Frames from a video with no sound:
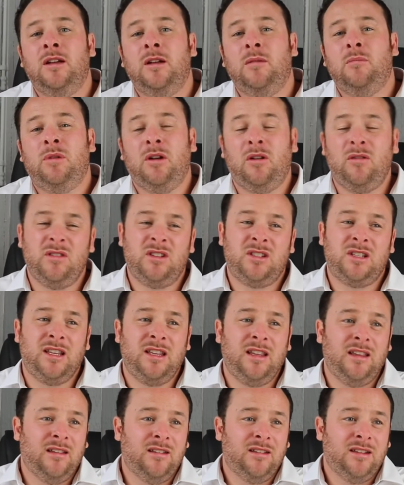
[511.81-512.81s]
But
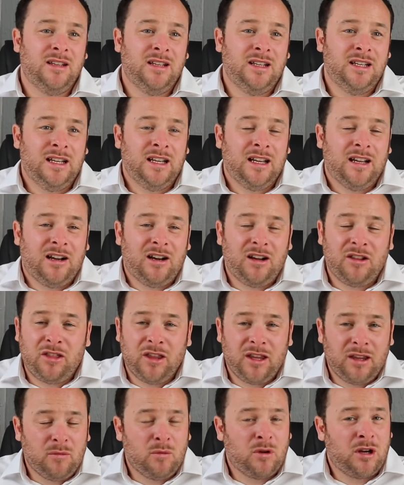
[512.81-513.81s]
honestly, I
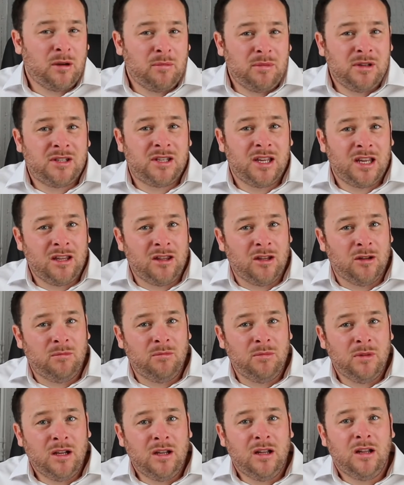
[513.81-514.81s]
think we're going to be seeing
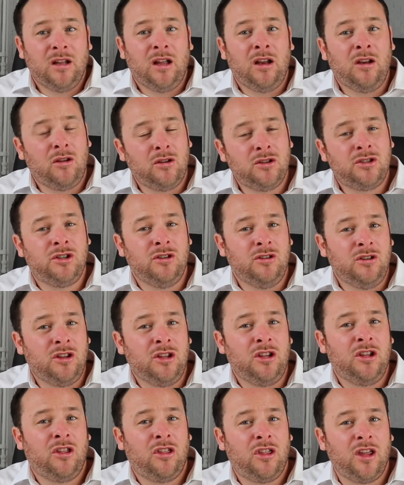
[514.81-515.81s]
them a lot sooner
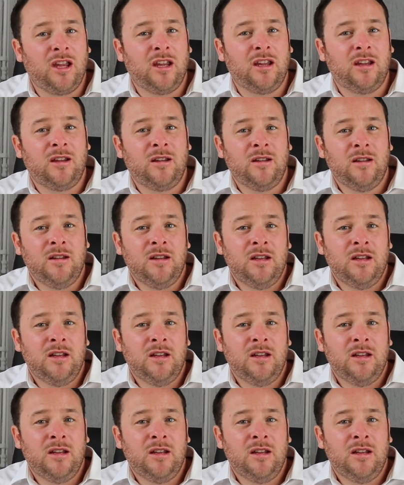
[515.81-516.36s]
than you think.